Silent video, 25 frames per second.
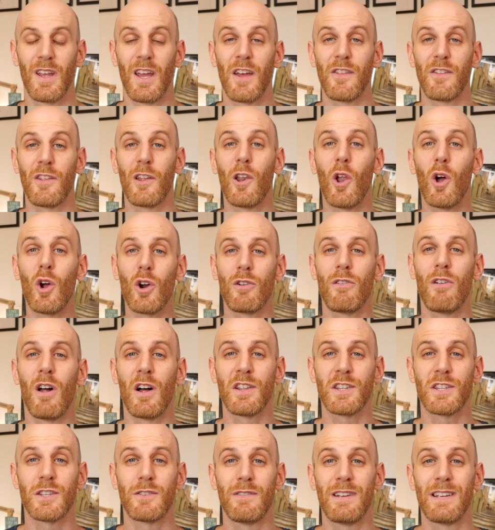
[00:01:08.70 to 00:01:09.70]
The longer
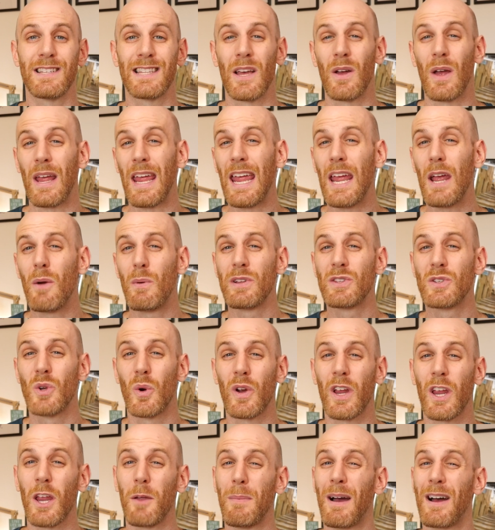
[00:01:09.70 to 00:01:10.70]
answer is that here we're
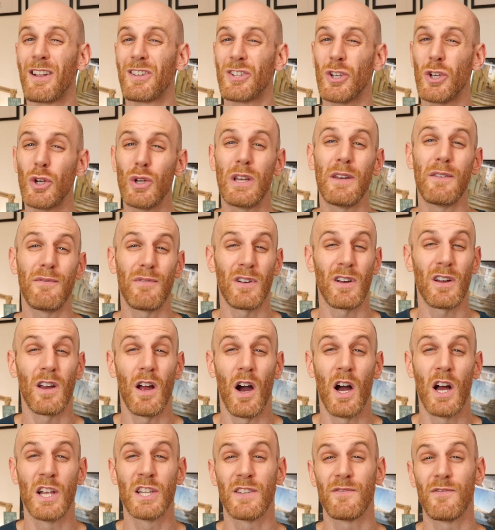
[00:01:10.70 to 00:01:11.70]
talking about two different
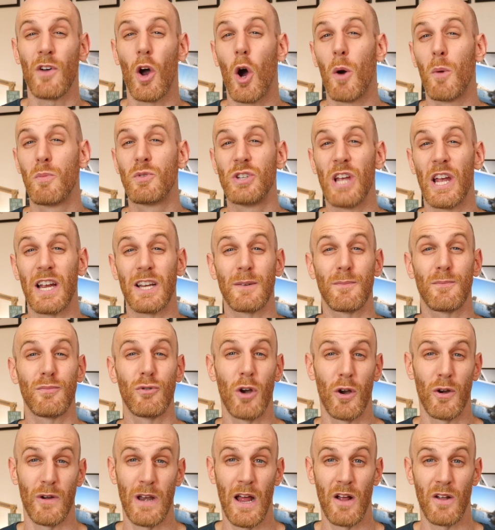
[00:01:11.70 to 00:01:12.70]
kinds of object
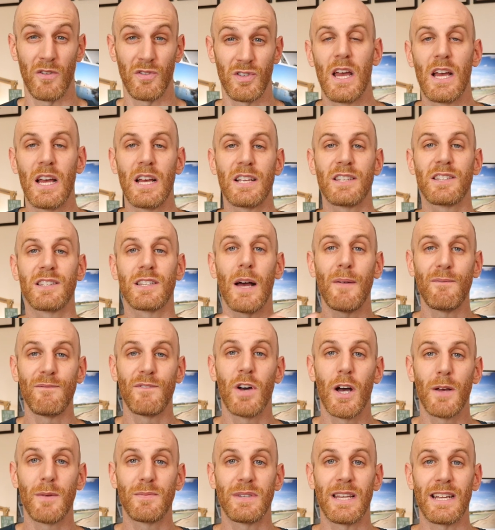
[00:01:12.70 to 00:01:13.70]
pronouns. Some
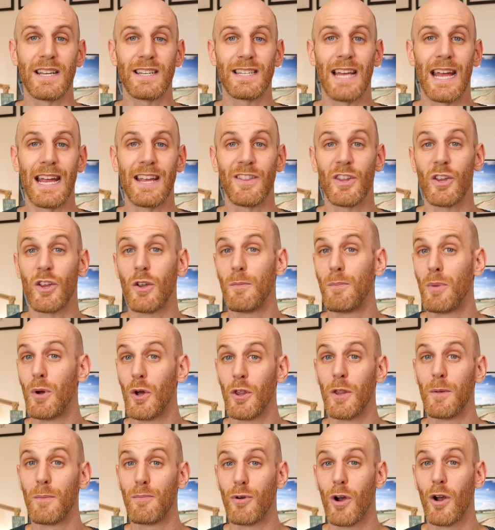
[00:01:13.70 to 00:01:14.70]
verbs dictate that you put
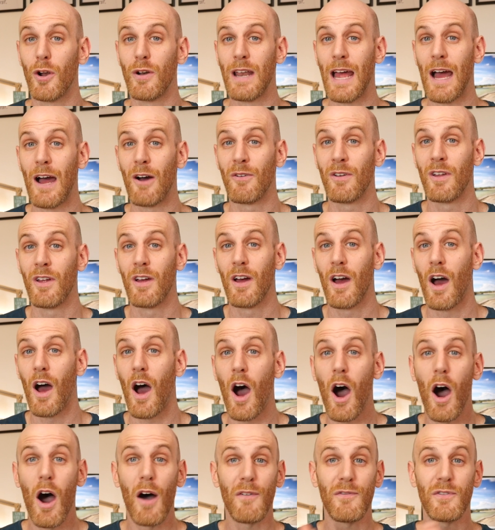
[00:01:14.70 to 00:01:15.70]
the pronoun
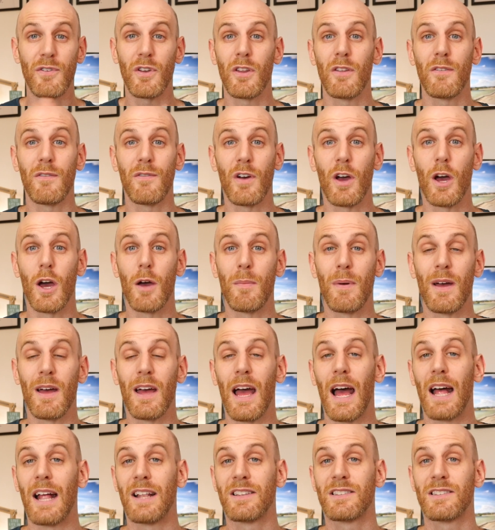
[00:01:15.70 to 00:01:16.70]
after the verb,
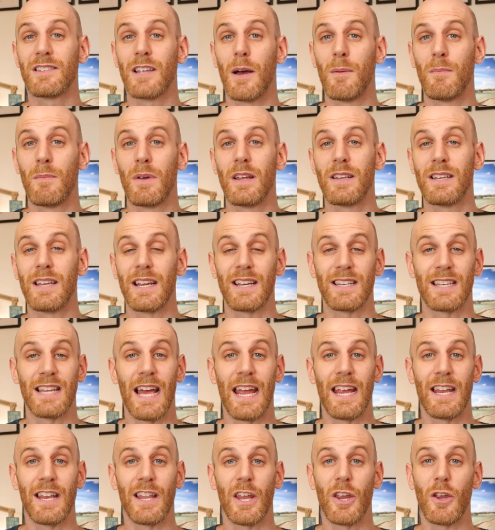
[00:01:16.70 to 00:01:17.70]
and some
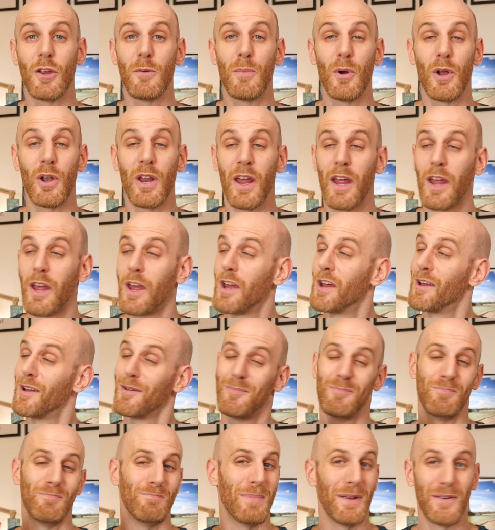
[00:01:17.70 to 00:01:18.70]
dictate that you put it
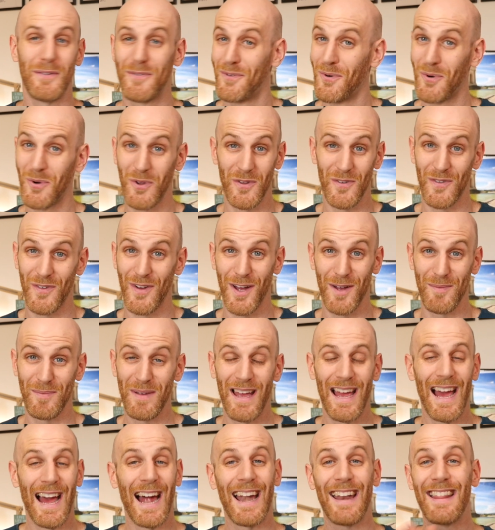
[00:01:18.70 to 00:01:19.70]
before the verb.
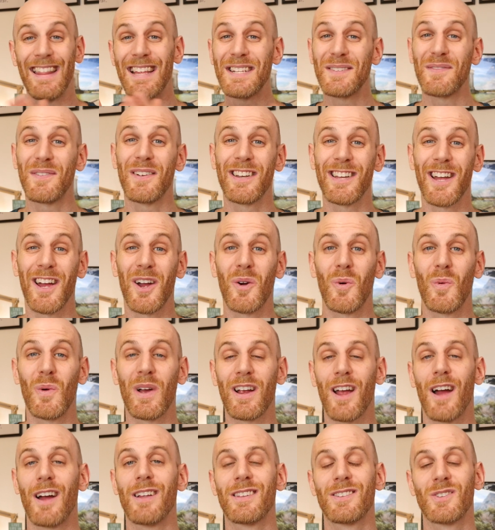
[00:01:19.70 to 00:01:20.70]
And in this video, we're
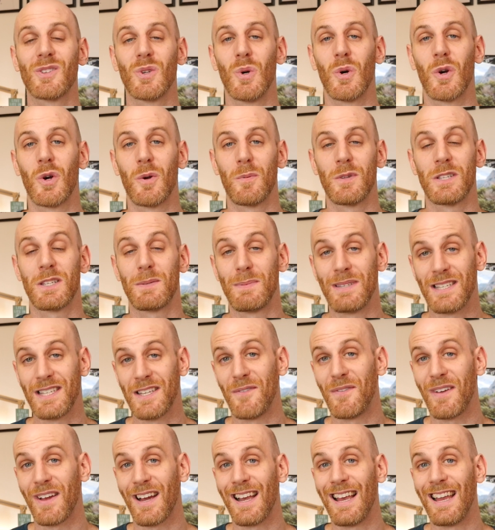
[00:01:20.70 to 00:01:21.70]
going to talk
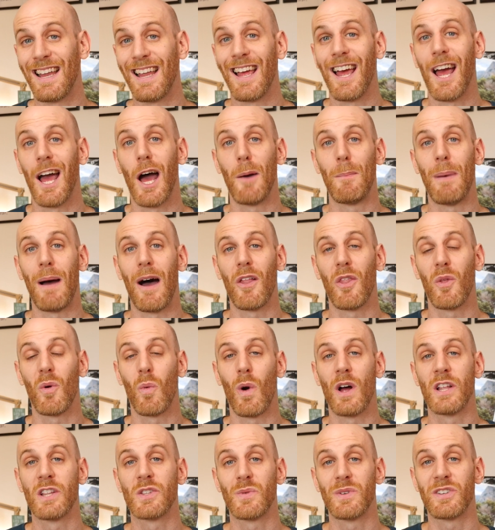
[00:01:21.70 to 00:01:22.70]
specifically about the
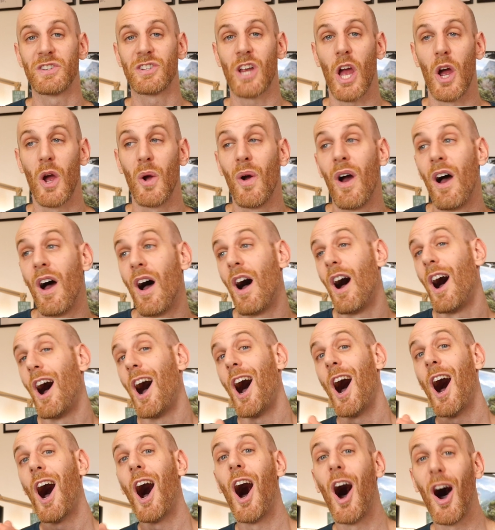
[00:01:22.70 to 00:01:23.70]
ones which go
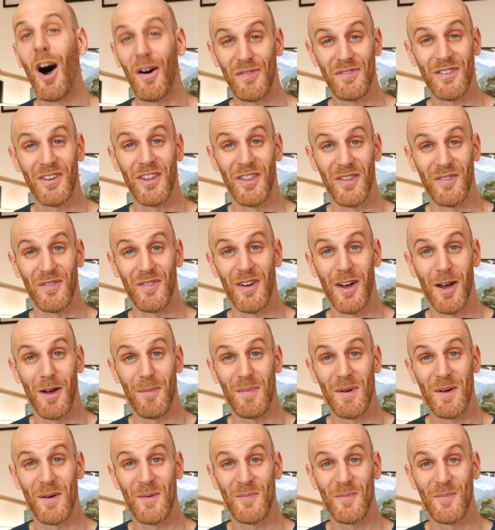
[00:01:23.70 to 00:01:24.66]
after the verb.